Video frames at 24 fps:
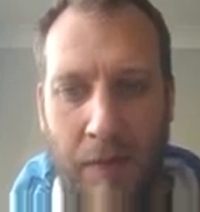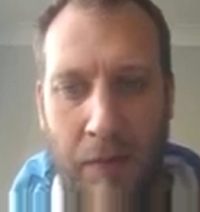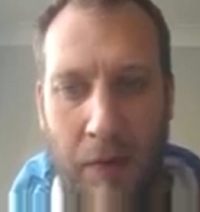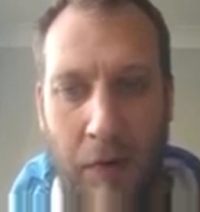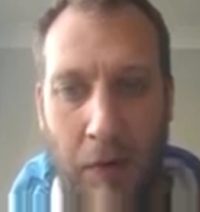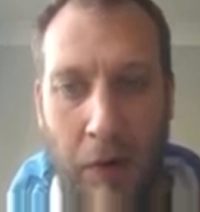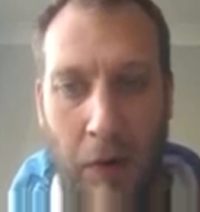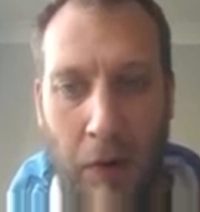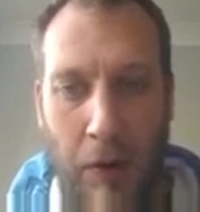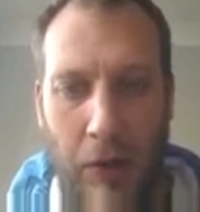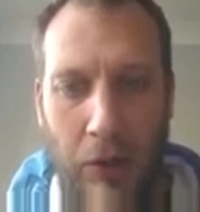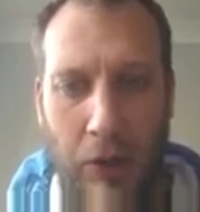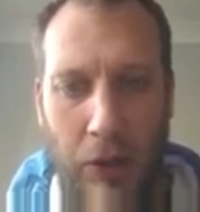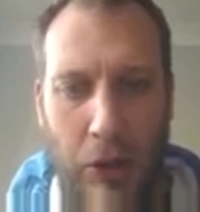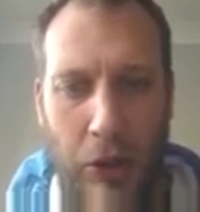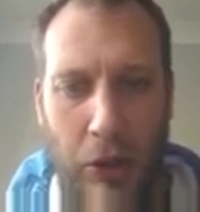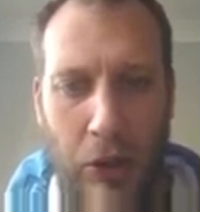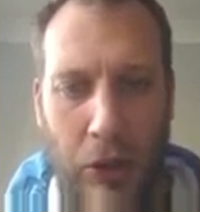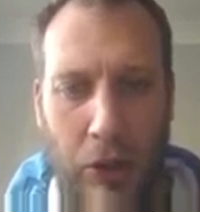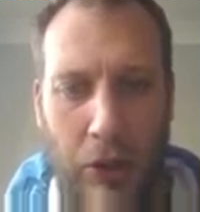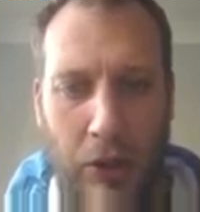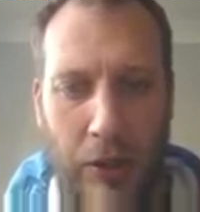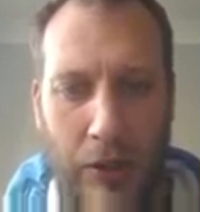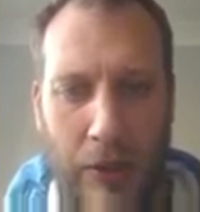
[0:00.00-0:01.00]

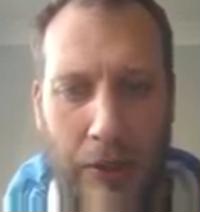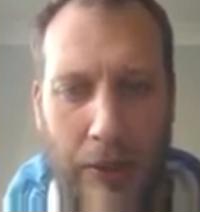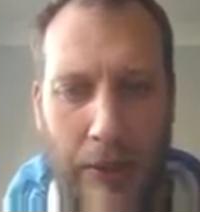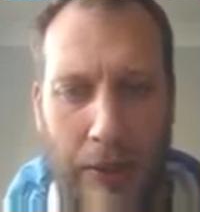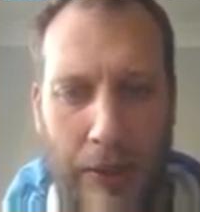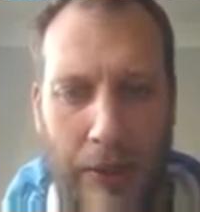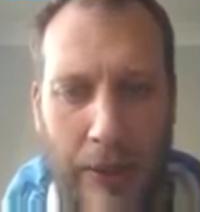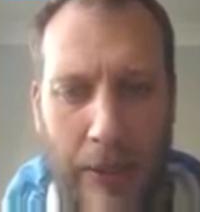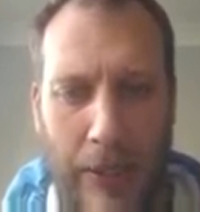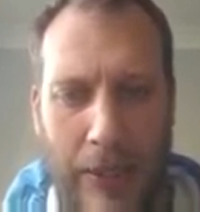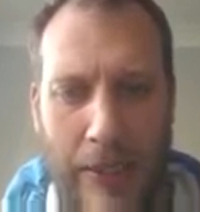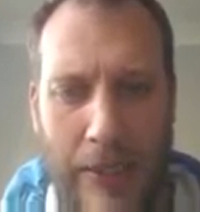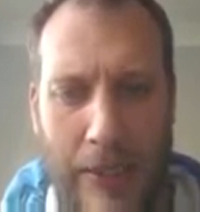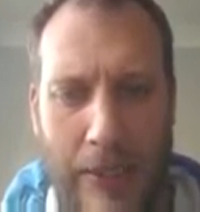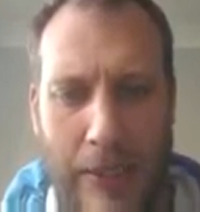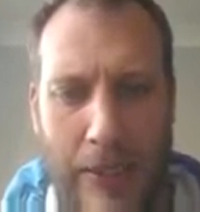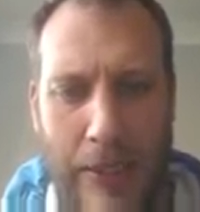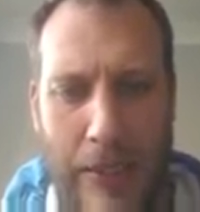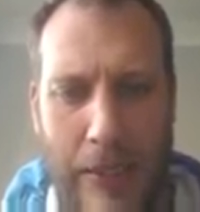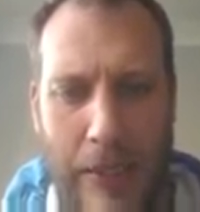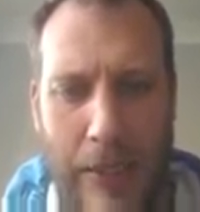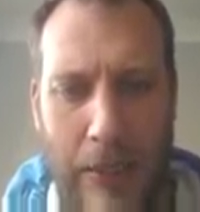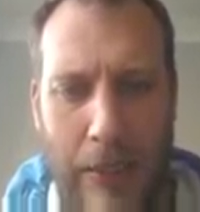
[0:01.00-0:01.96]
dodge, he says.